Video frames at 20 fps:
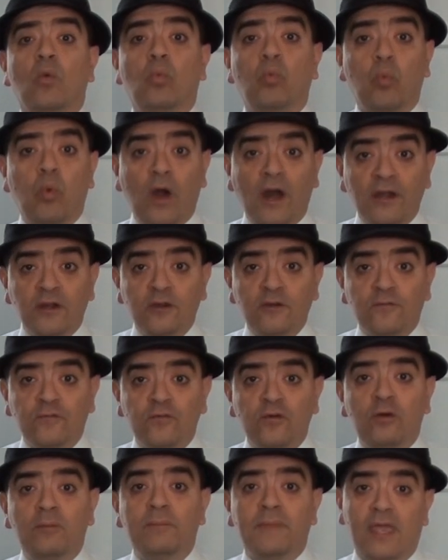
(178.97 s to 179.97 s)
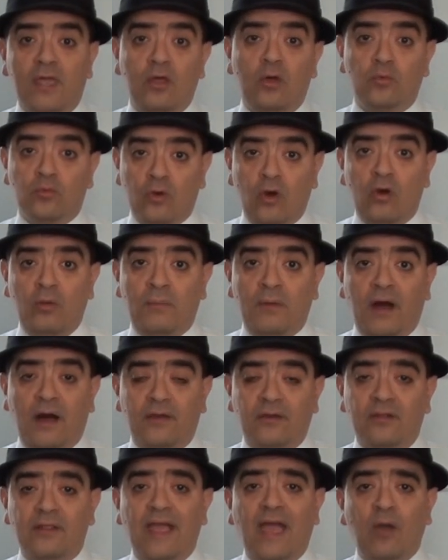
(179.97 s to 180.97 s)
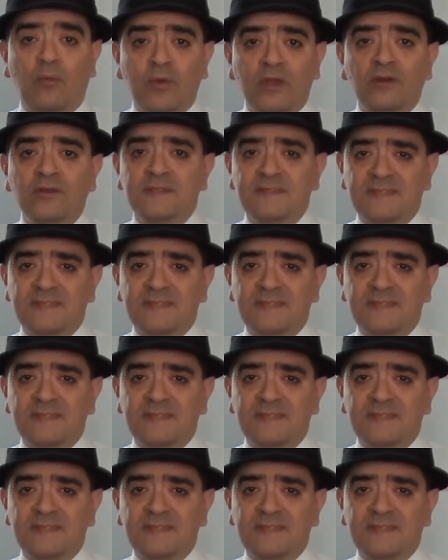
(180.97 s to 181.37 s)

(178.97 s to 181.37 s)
wonderful male role model, and we don't